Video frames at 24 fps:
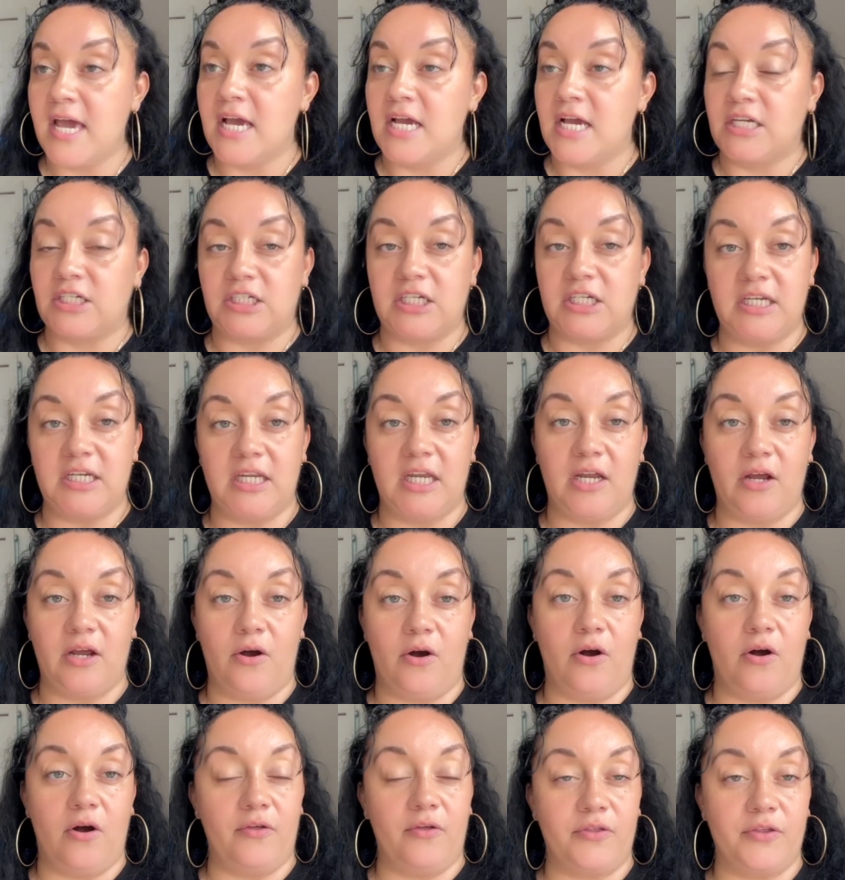She did
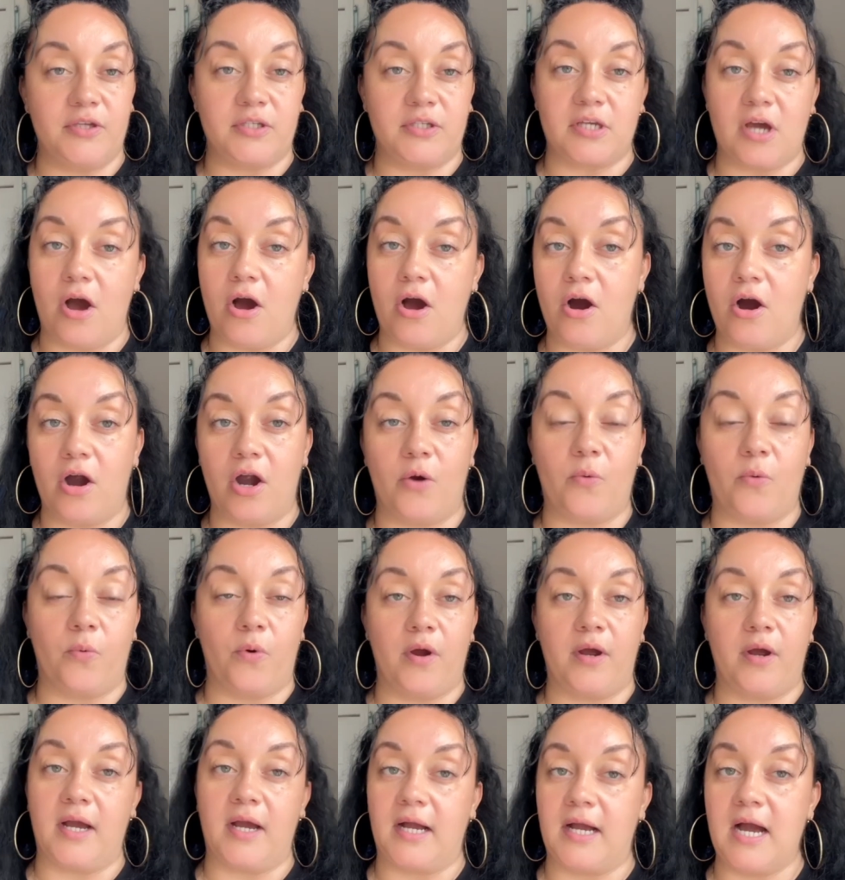all this hard
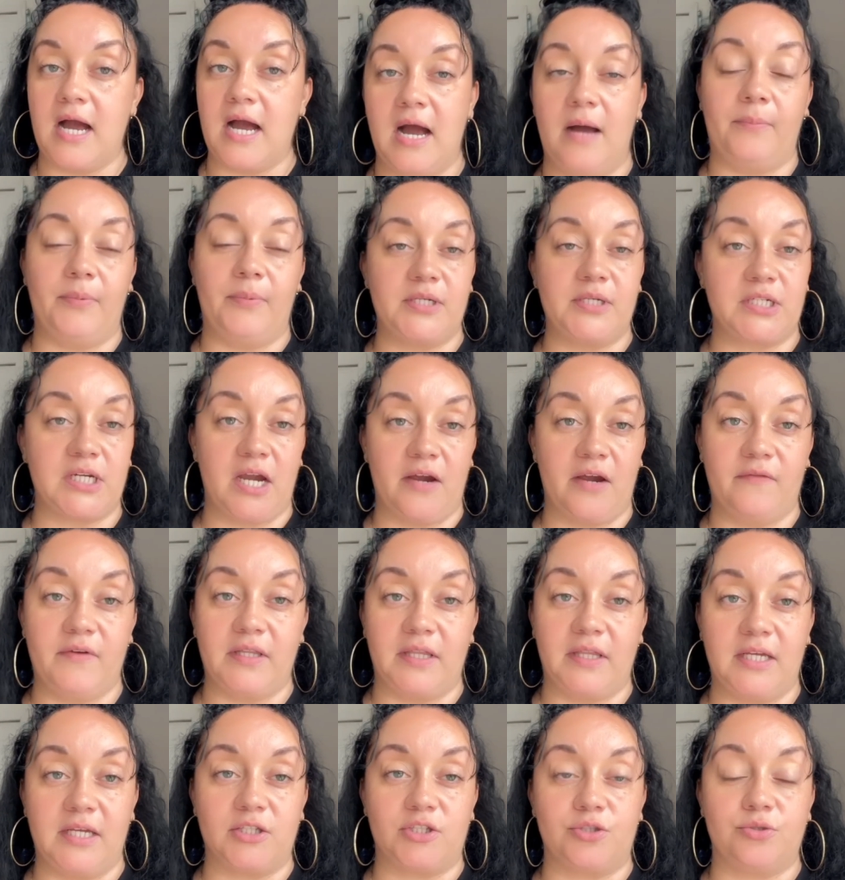work, accomplished
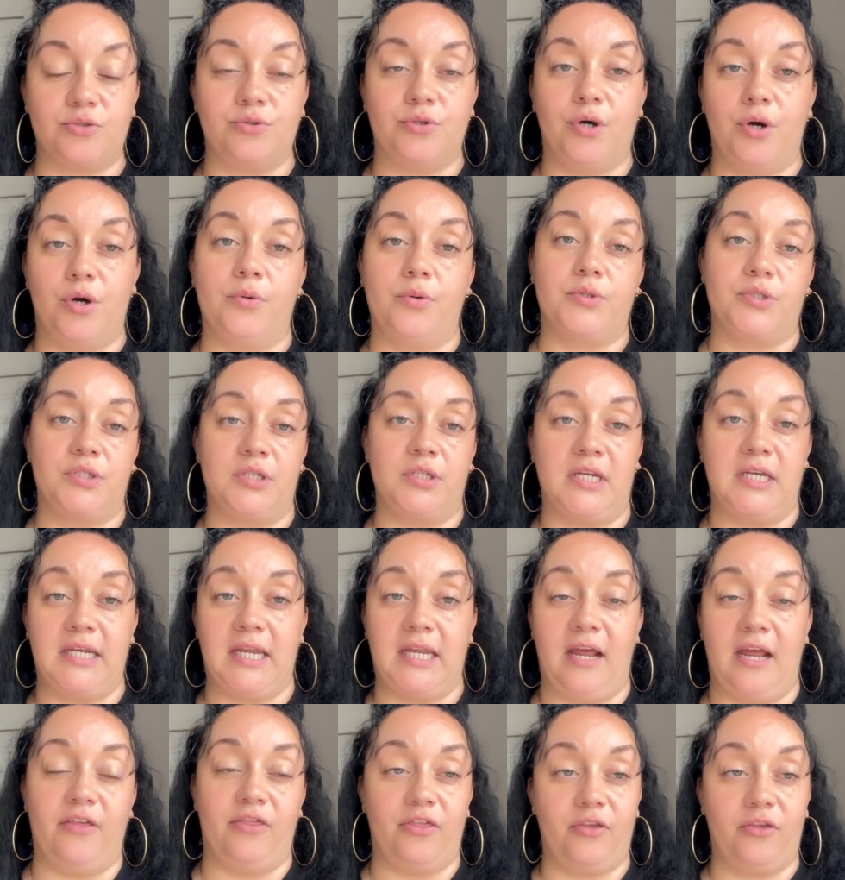everything to go to the
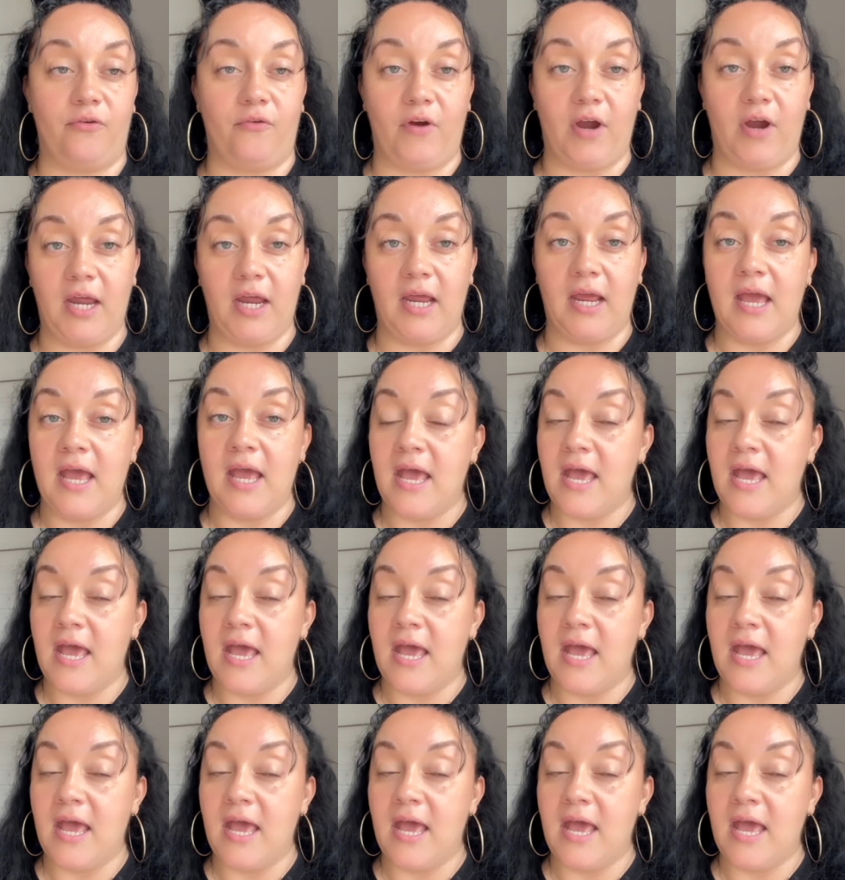9th grade.